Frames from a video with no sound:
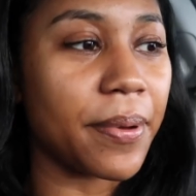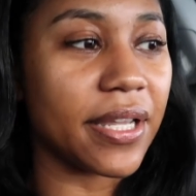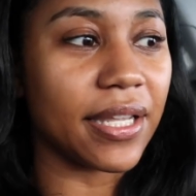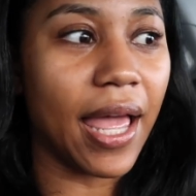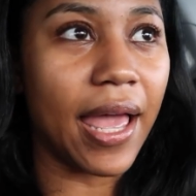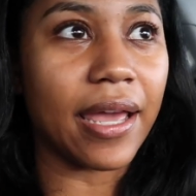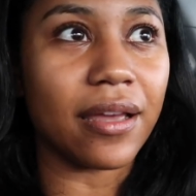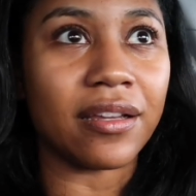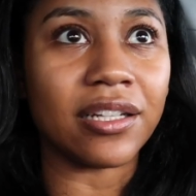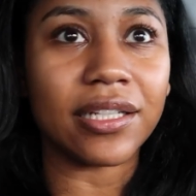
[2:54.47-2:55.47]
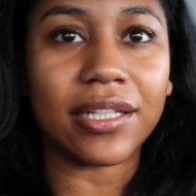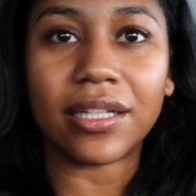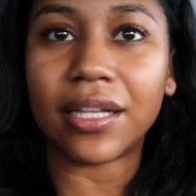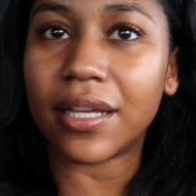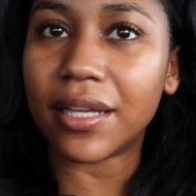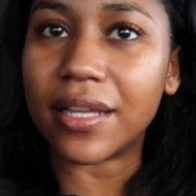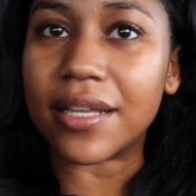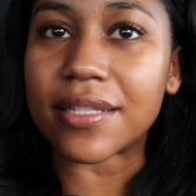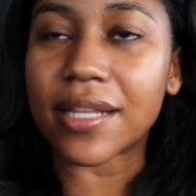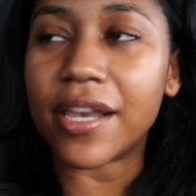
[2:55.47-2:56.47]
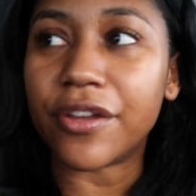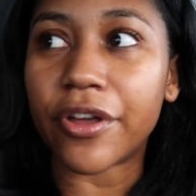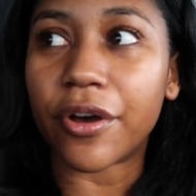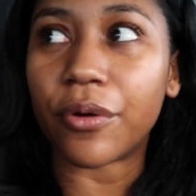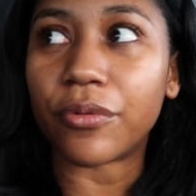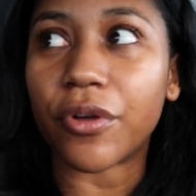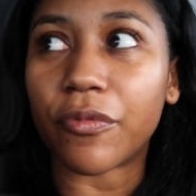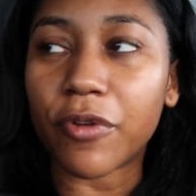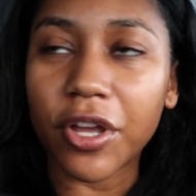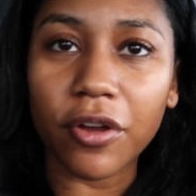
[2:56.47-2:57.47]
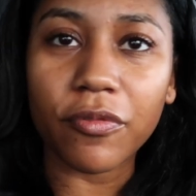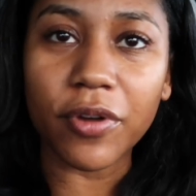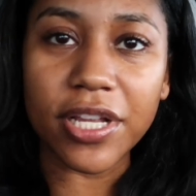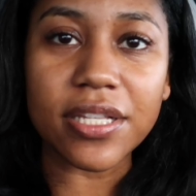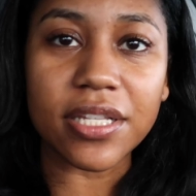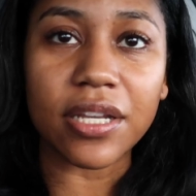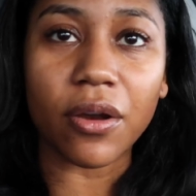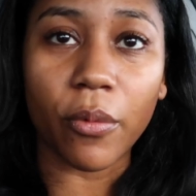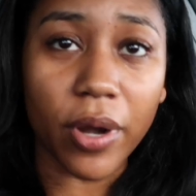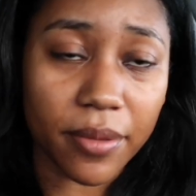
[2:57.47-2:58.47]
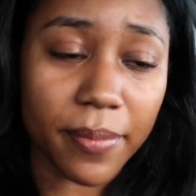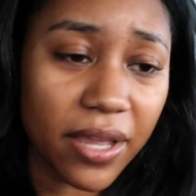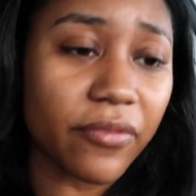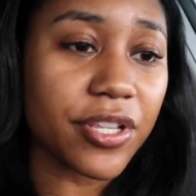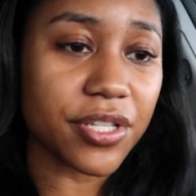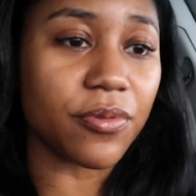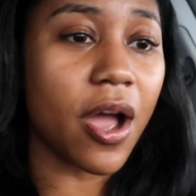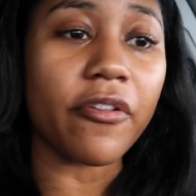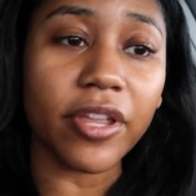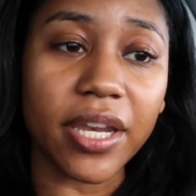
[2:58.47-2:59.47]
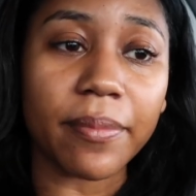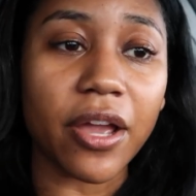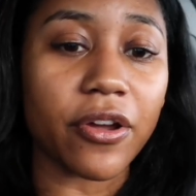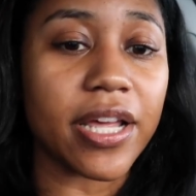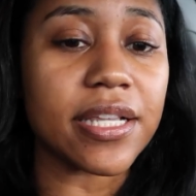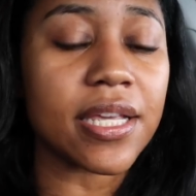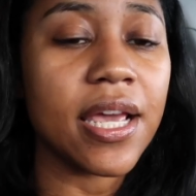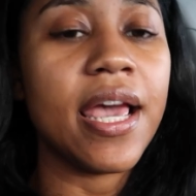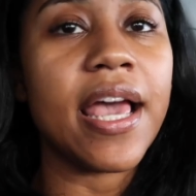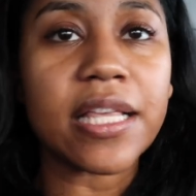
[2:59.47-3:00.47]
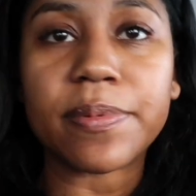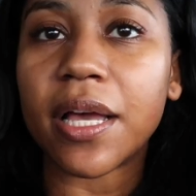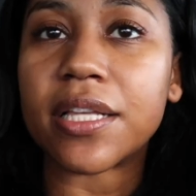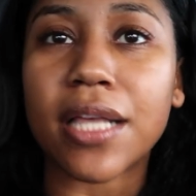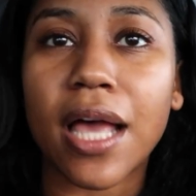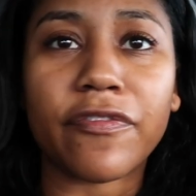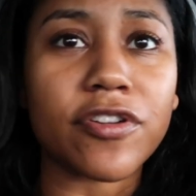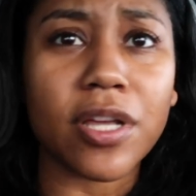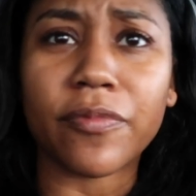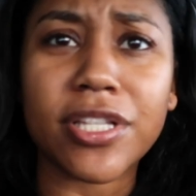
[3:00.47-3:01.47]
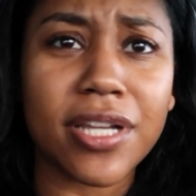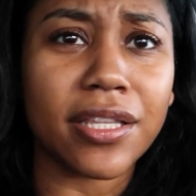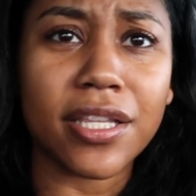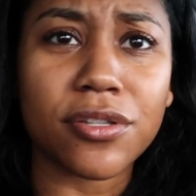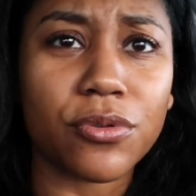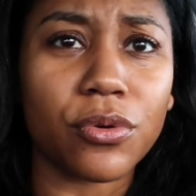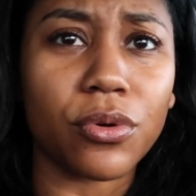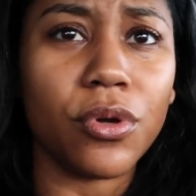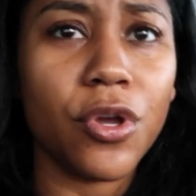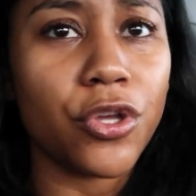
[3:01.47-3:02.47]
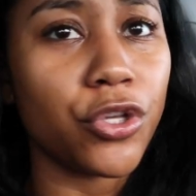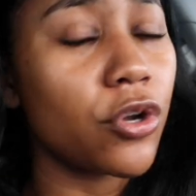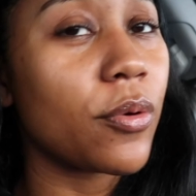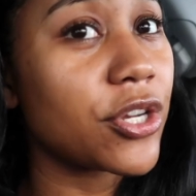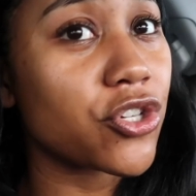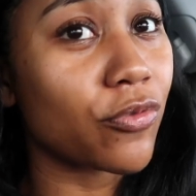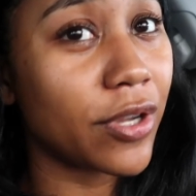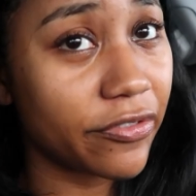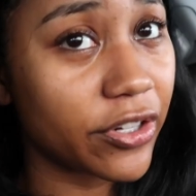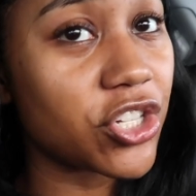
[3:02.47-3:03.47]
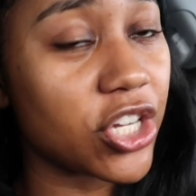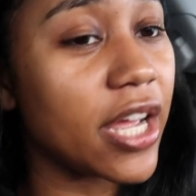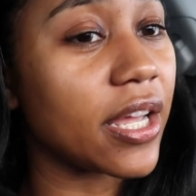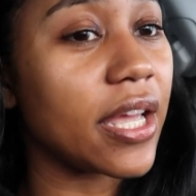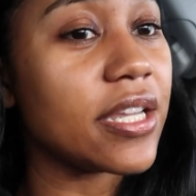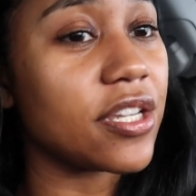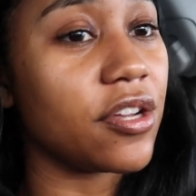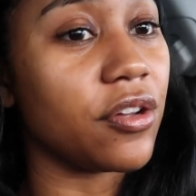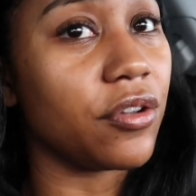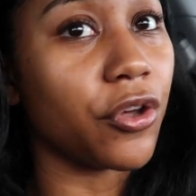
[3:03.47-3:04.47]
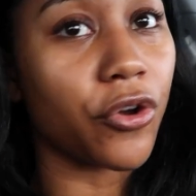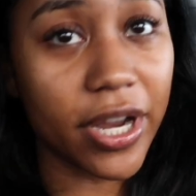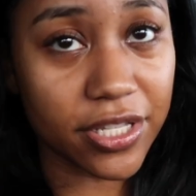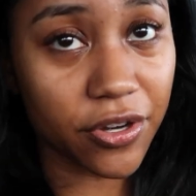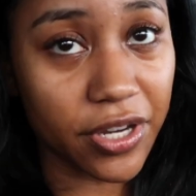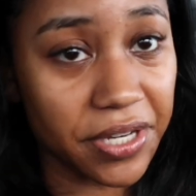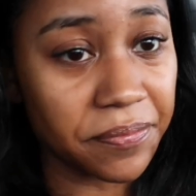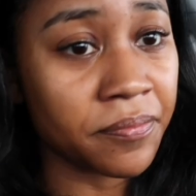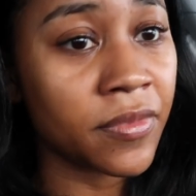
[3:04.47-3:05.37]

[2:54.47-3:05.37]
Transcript: but like, goodness. And you know, the real reason, or one of the main reasons why I really need my grades, is because for some reason at this school you get your refund check until the grades are in,